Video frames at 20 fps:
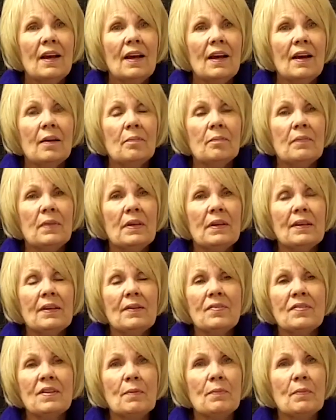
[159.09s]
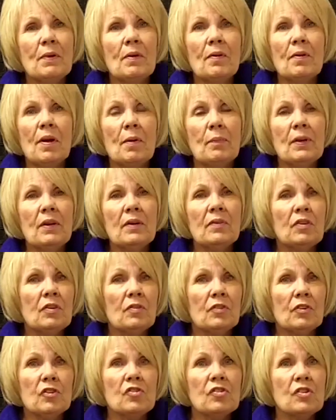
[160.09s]
Um, it gives them a, a bit of
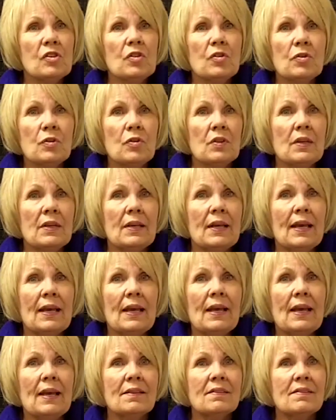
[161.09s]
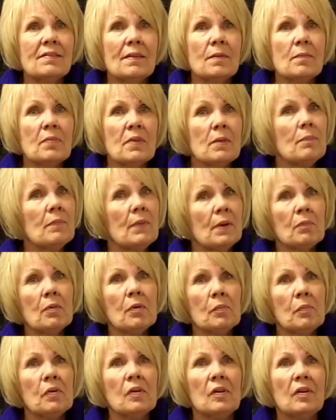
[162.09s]
diversion through the day and something
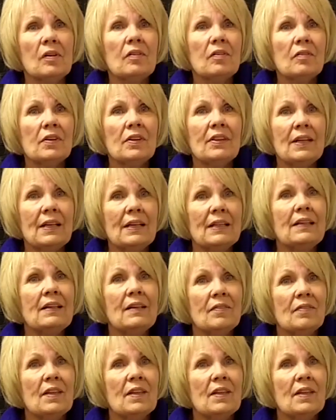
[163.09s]
memorable when they leave.